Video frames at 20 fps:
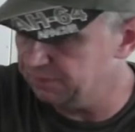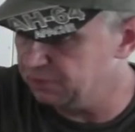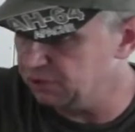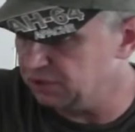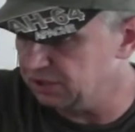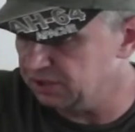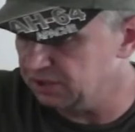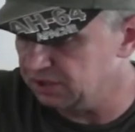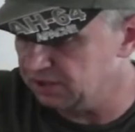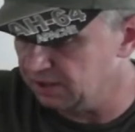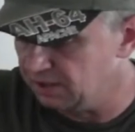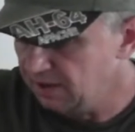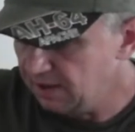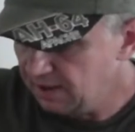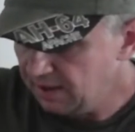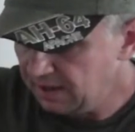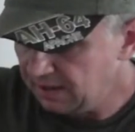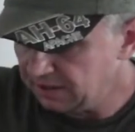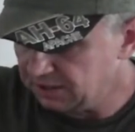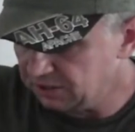just
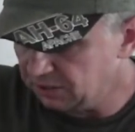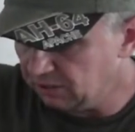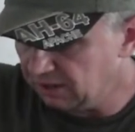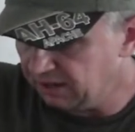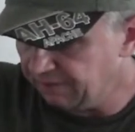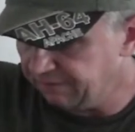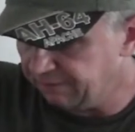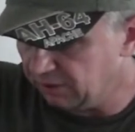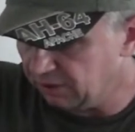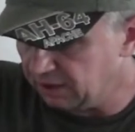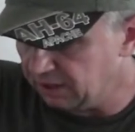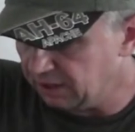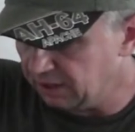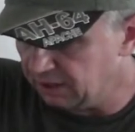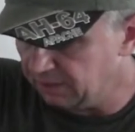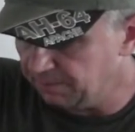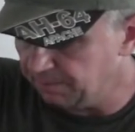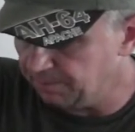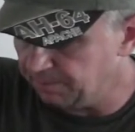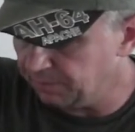it's great for cutting